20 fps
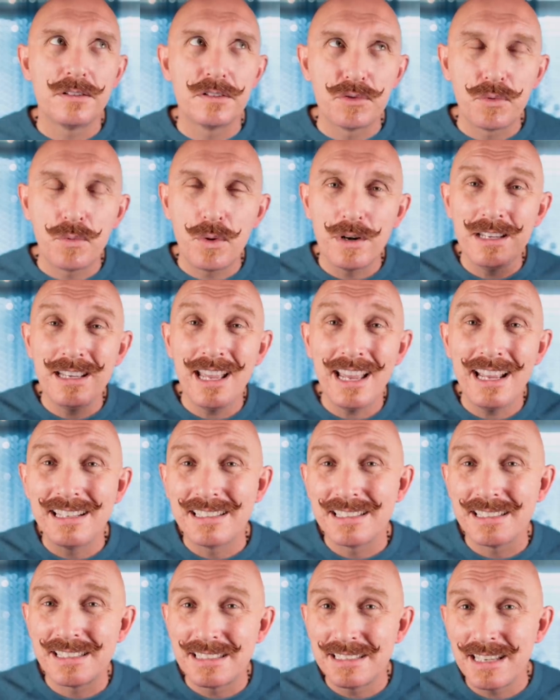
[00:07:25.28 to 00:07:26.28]
the
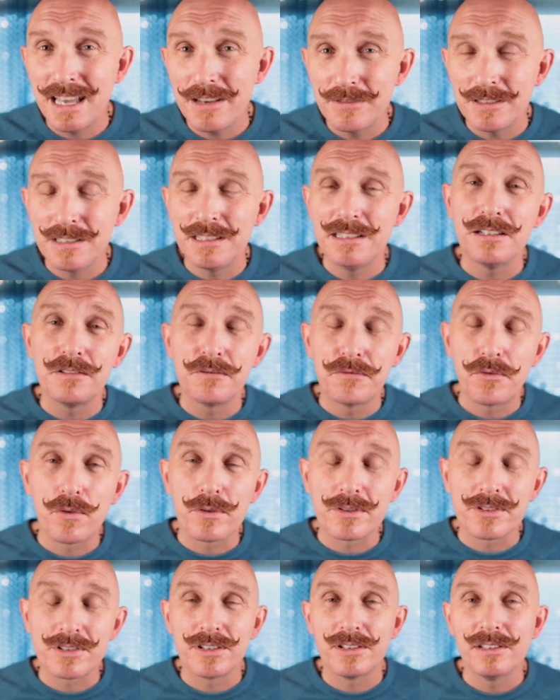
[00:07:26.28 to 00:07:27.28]
twenty-eight to seventy,
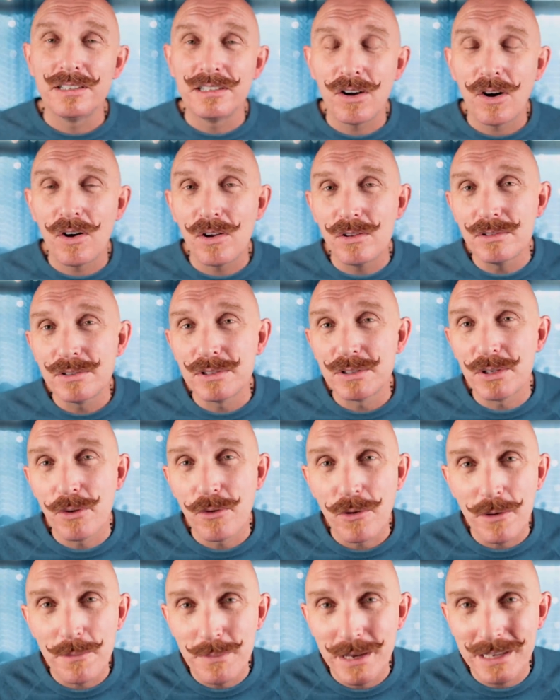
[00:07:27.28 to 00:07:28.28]
unfortunately,
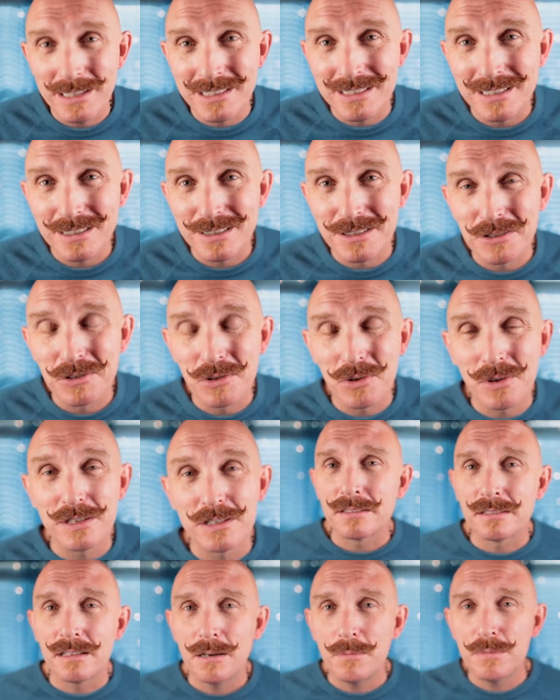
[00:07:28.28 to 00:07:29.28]
also makes this
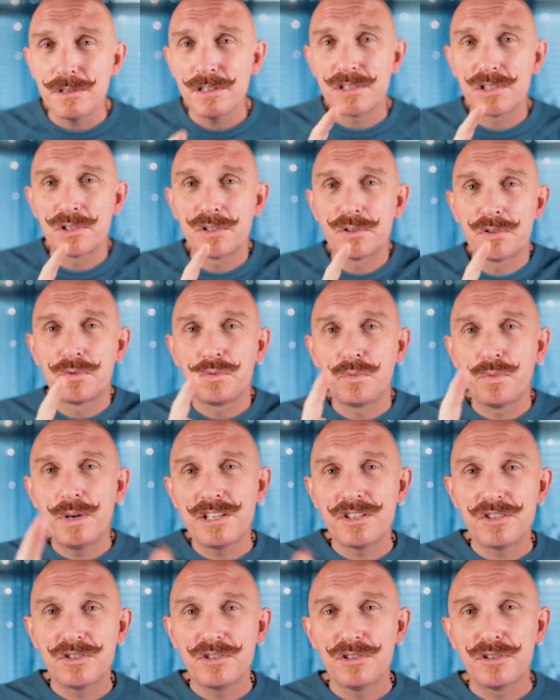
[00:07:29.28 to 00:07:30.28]
noise. I'm gonna
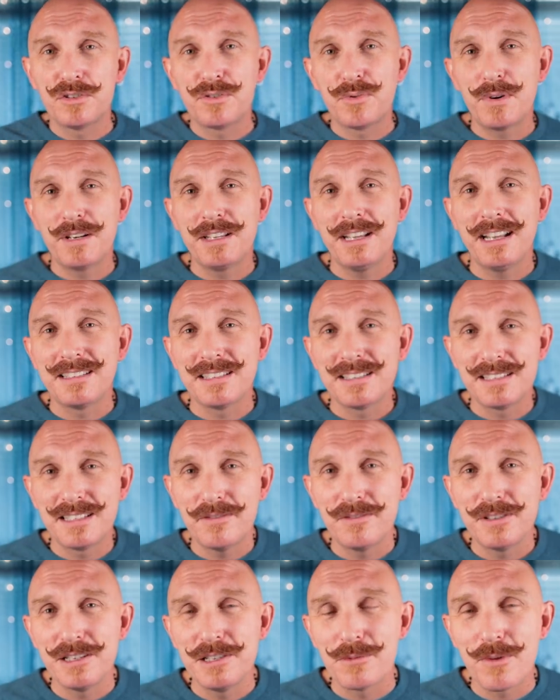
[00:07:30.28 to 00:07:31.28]
switch to the twenty-eight to
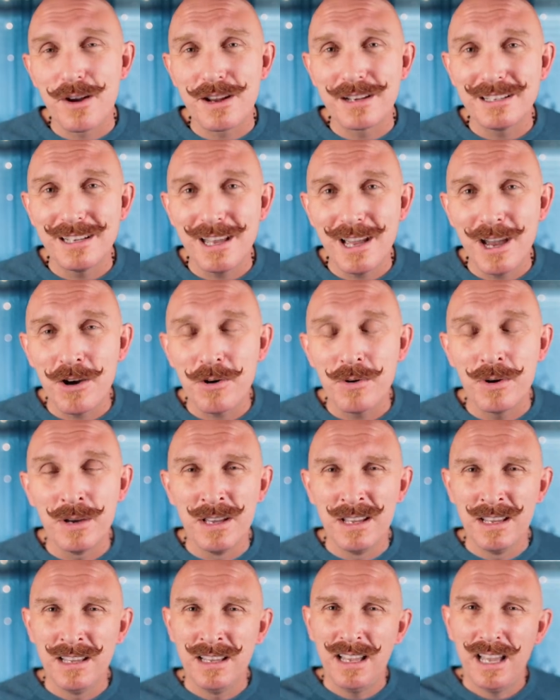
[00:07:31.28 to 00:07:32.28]
seventy right now
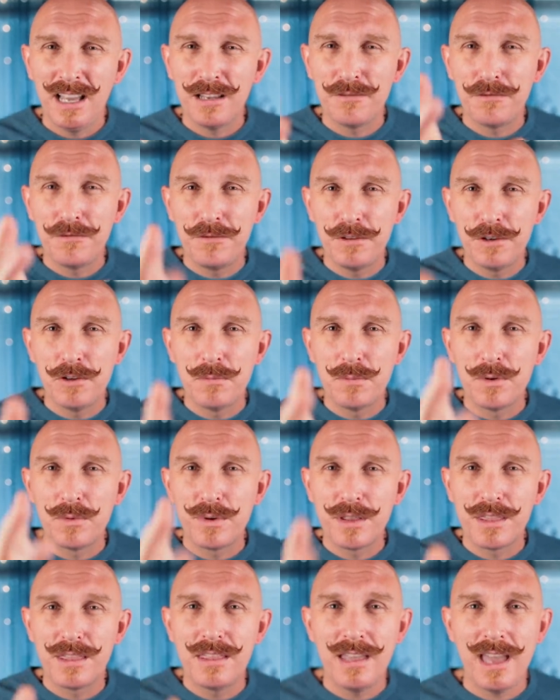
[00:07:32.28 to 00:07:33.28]
and film
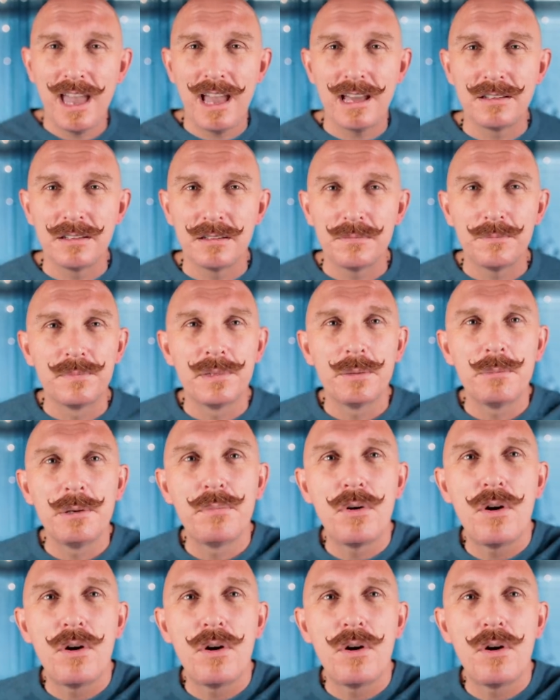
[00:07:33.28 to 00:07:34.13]
with that. Let me